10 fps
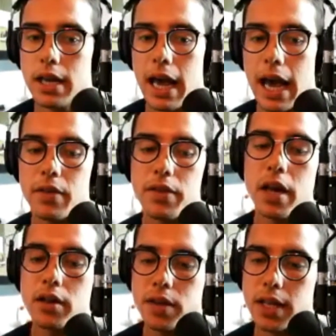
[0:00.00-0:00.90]
And then the
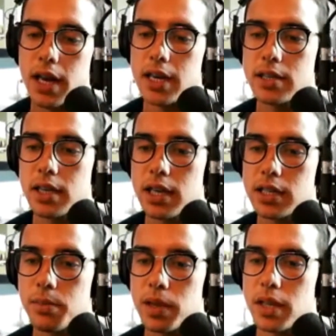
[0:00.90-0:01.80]
other thing that I see as
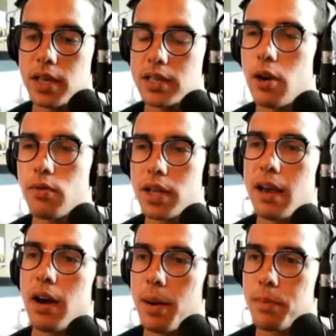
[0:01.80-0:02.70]
a big thing is they don't really
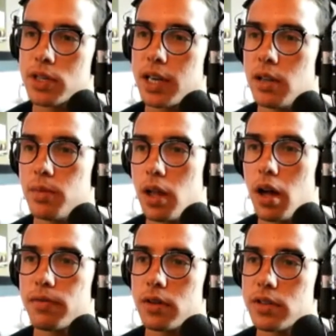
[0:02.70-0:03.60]
have a hyper scalable
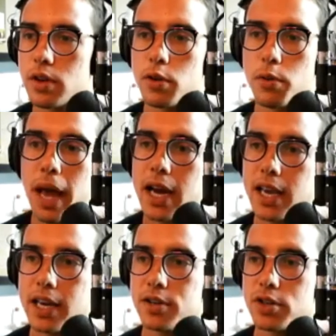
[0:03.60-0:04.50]
offer. So their back
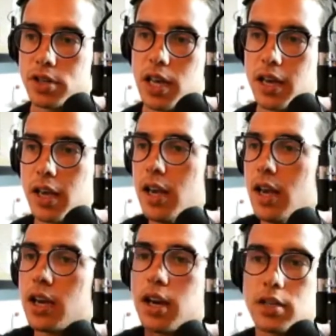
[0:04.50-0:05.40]
end is just like,
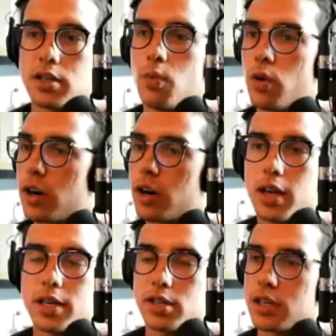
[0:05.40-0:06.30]
custom work.
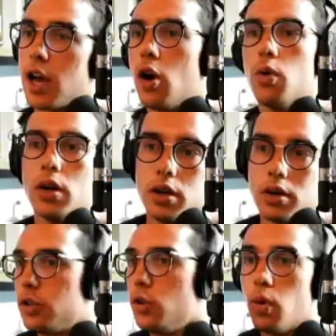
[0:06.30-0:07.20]
It's just like, oh,
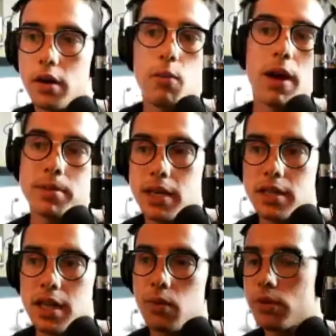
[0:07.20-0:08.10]
you want website
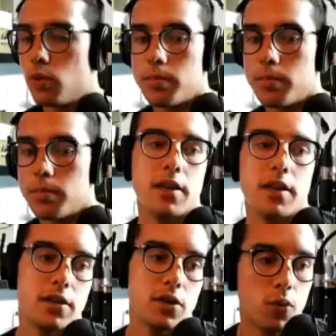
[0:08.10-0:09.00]
design, we'll do website
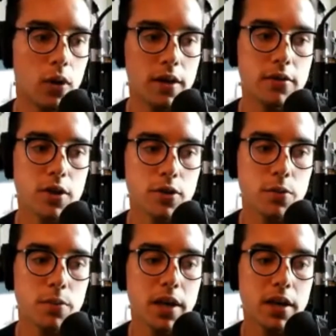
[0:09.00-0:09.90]
design. You want social
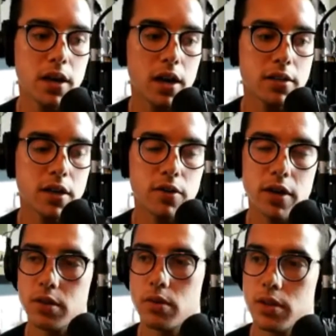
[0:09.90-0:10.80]
media content
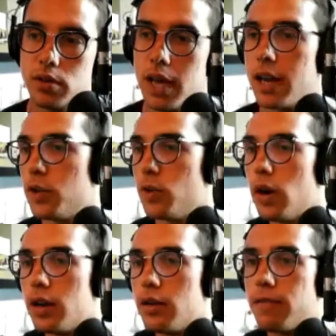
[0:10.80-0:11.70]
creation, we'll do that. You
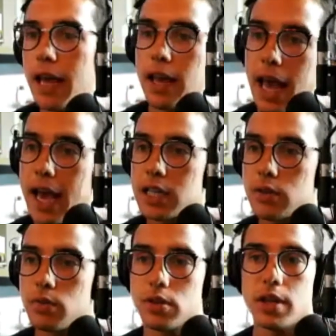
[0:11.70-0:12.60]
want ads,
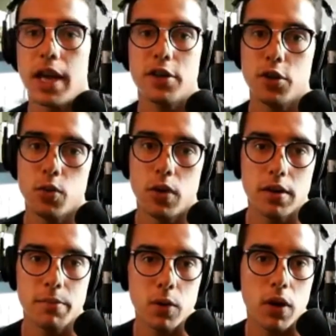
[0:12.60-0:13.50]
we'll do that. You want
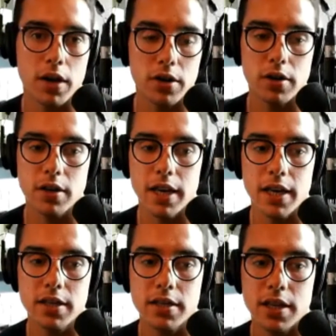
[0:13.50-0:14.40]
me to walk your
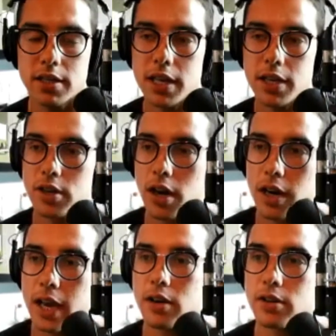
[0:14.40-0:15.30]
kids and take your dog
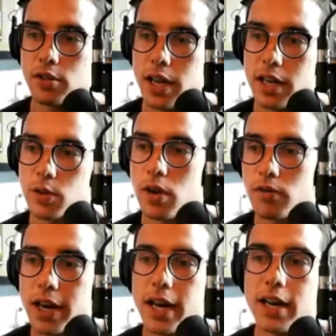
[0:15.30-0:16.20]
out, I'll do that as well,
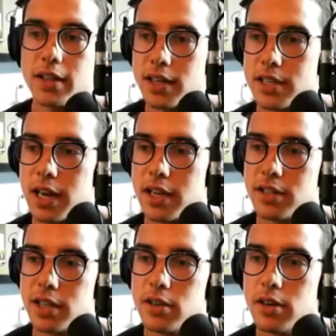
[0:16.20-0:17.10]
right? Anything to sign the deal.